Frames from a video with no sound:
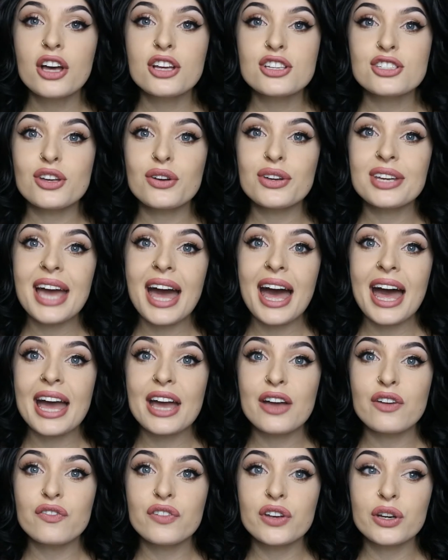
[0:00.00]
So yeah,
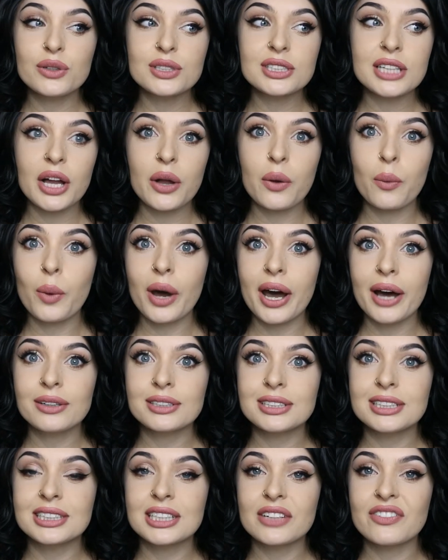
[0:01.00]
it feels like a while
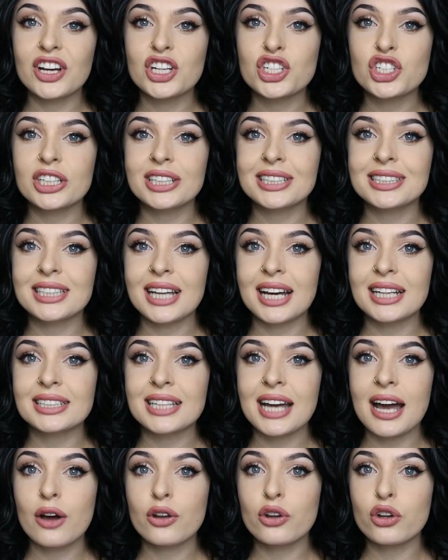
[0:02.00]
since I've actually sat
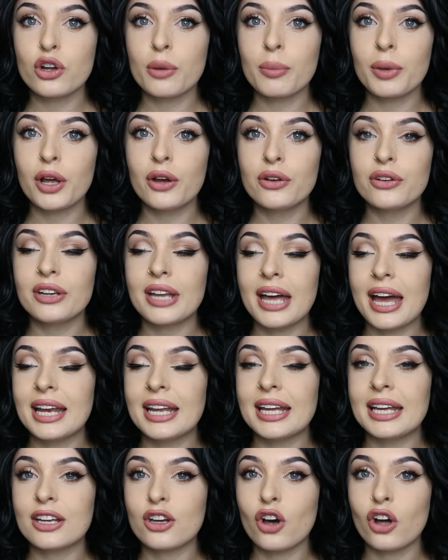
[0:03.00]
down and uploaded
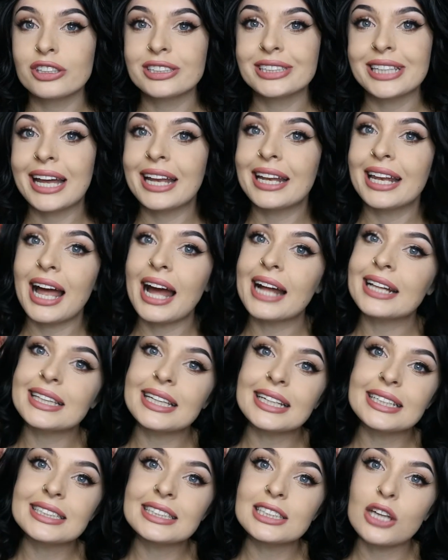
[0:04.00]
any content like
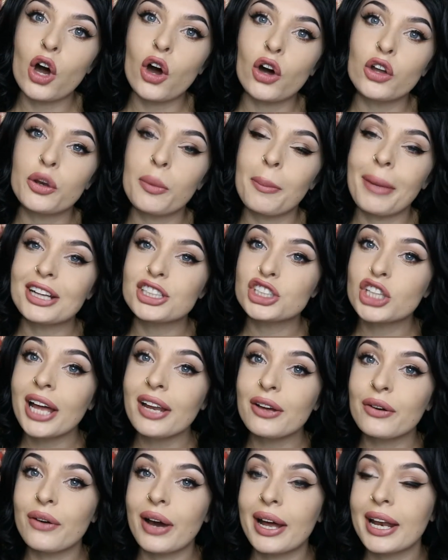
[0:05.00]
this on my
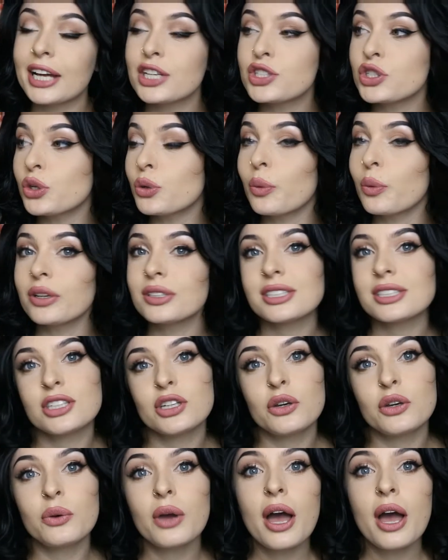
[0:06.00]
channel. And I do want
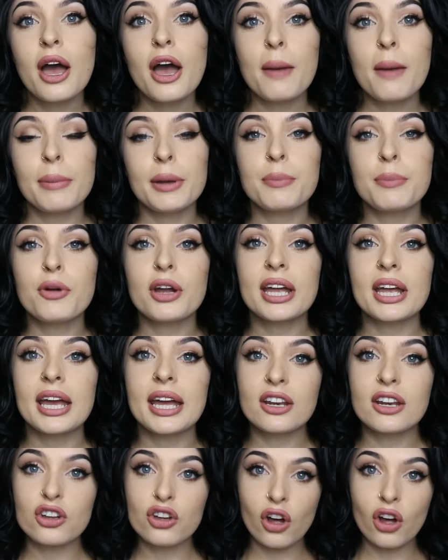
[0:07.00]
to be
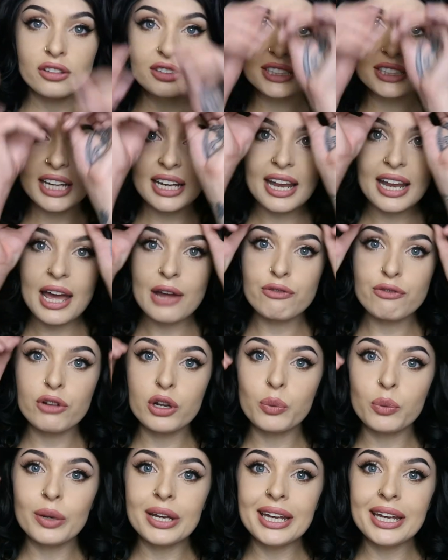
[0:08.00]
bringing content
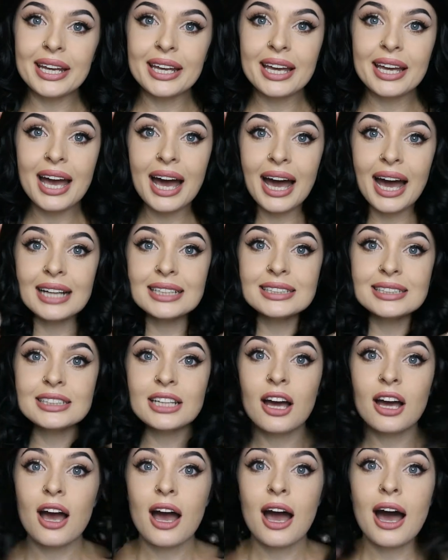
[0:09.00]
every week, and
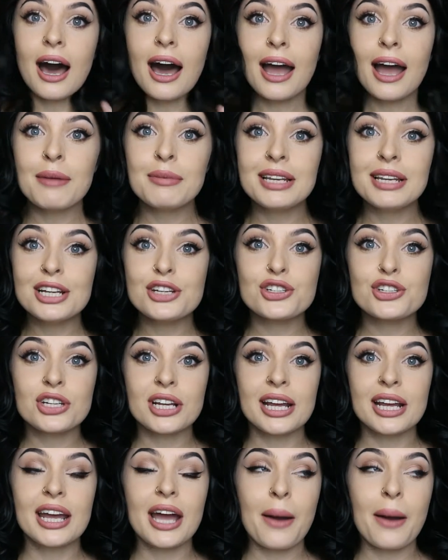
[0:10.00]
I'm
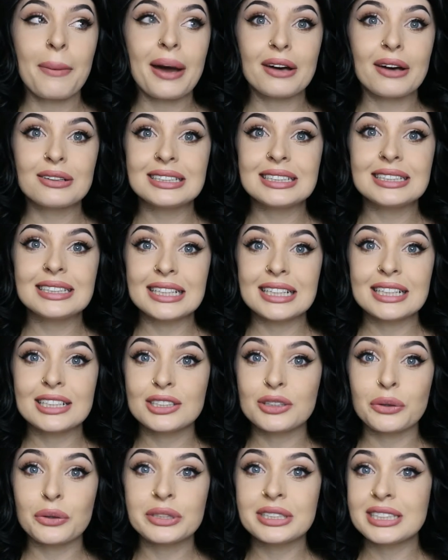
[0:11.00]
literally about
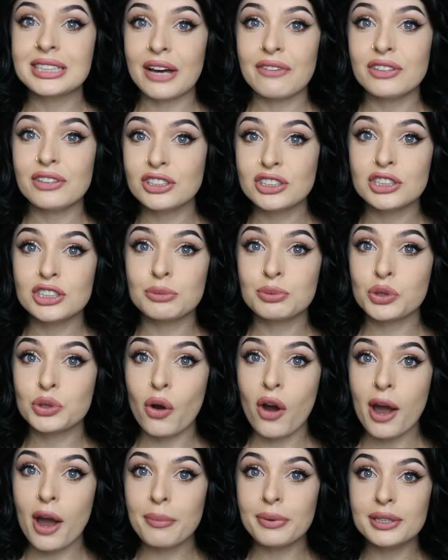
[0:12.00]
six or seven
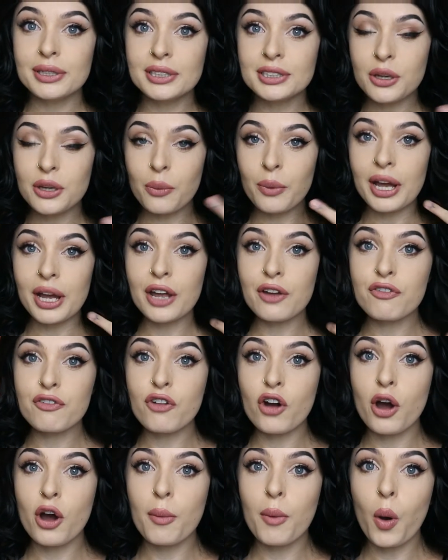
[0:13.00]
subscribers away
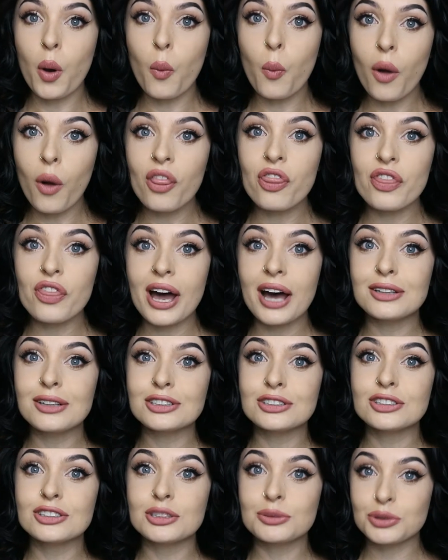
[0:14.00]
from one
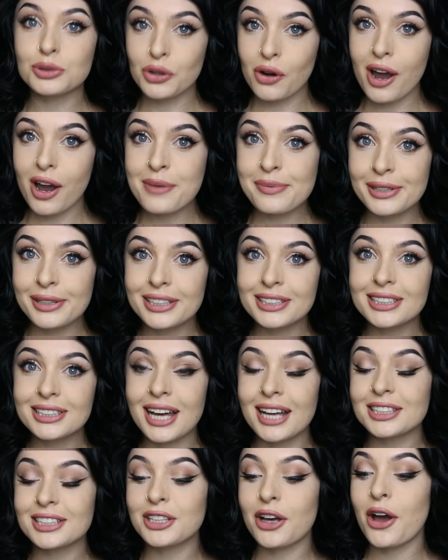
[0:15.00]
thousand subscribers.
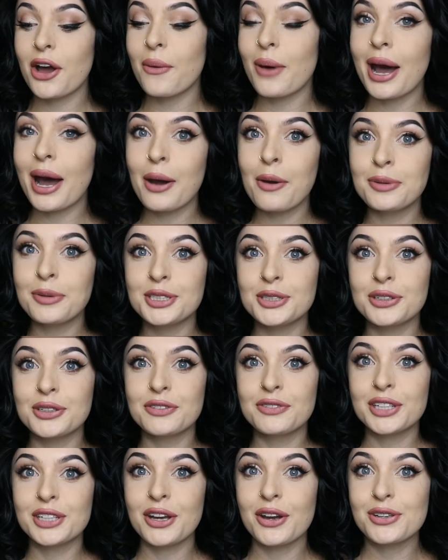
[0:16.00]
So I will be doing a
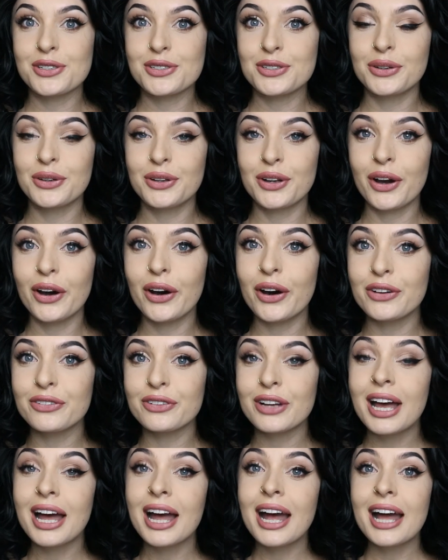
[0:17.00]
video soon
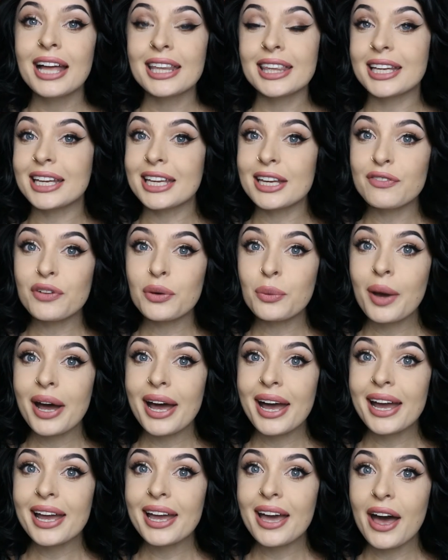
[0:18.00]
of the
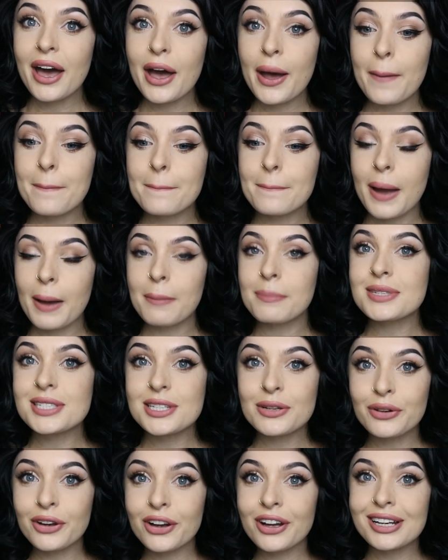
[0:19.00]
giveaway. Um, I'm
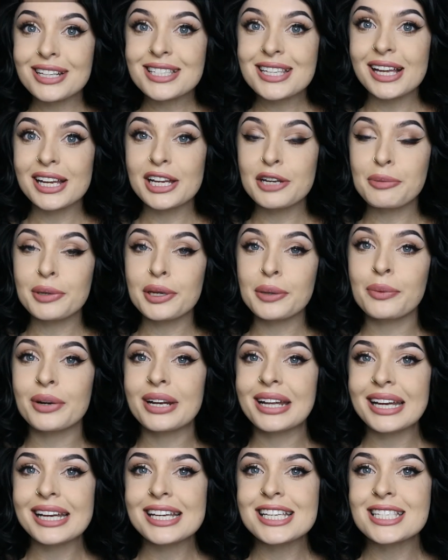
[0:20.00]
still not going to tell anybody what
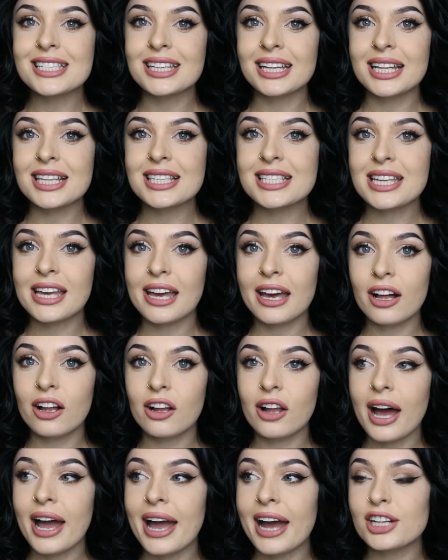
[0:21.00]
it is until
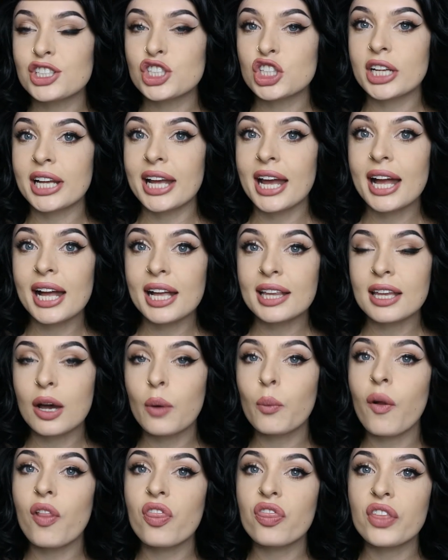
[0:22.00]
I actually hit
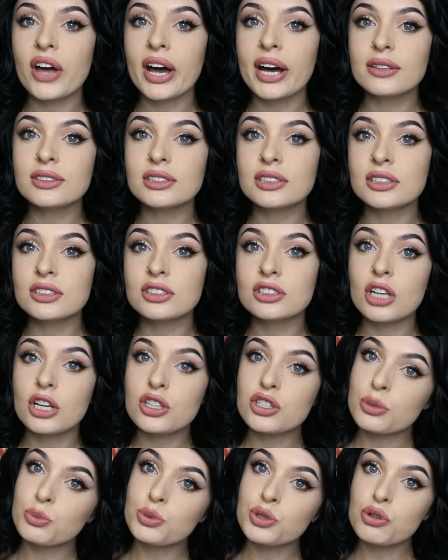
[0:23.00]
that one
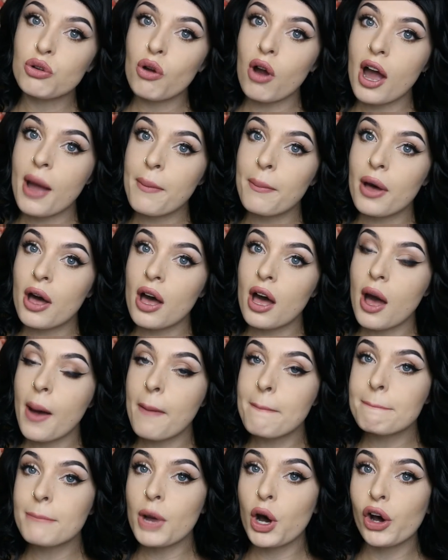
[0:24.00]
thousand subscriber
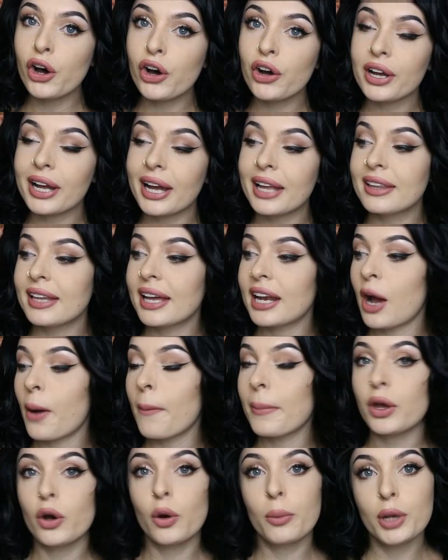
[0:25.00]
mark, and then I'll
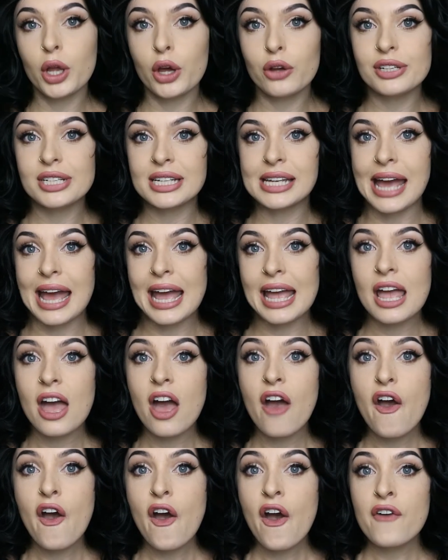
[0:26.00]
be uploading a
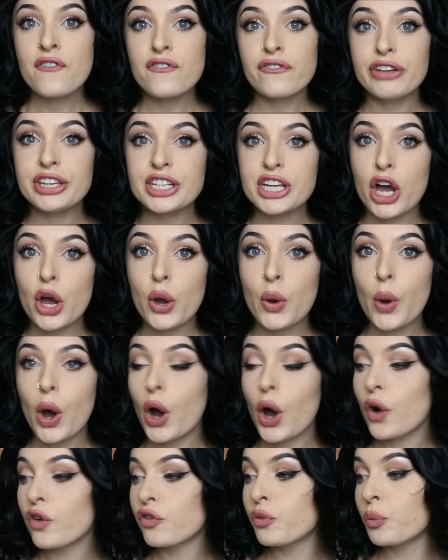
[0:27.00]
video
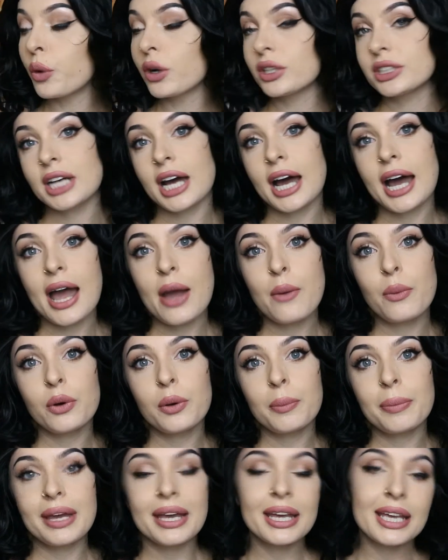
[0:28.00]
of what I
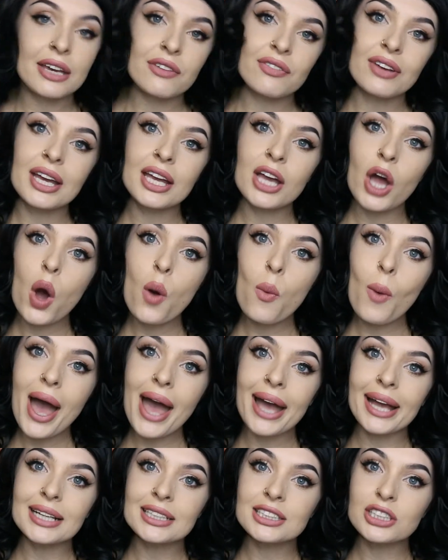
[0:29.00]
will be giving
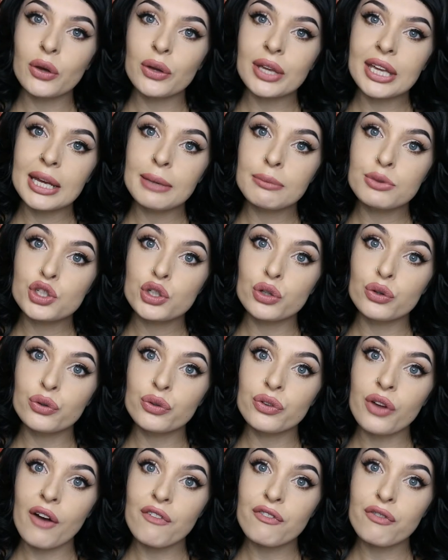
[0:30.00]
away. So keep
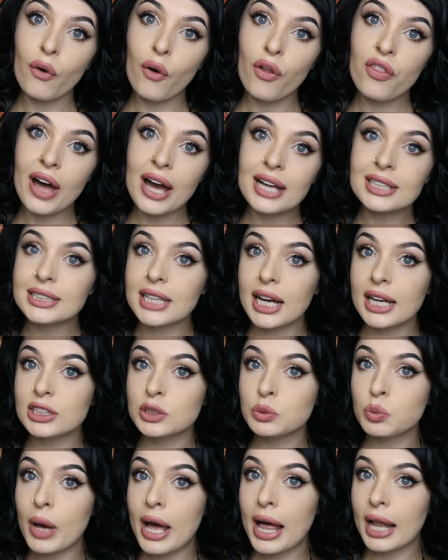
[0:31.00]
tuned for that
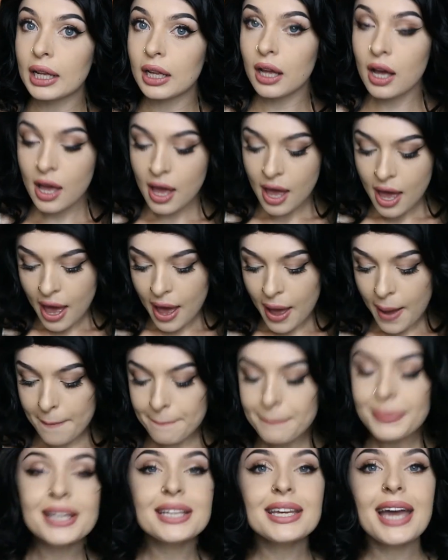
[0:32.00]
as well.
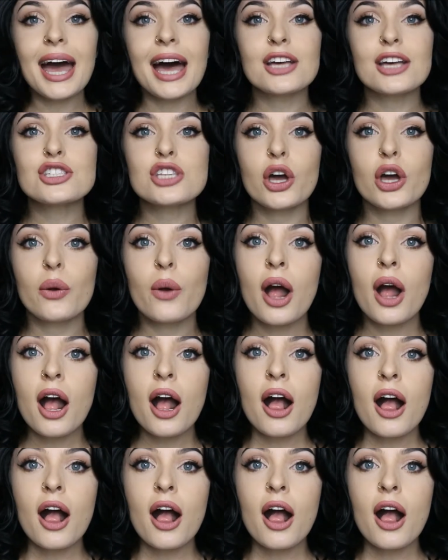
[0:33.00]
Um, but yeah, so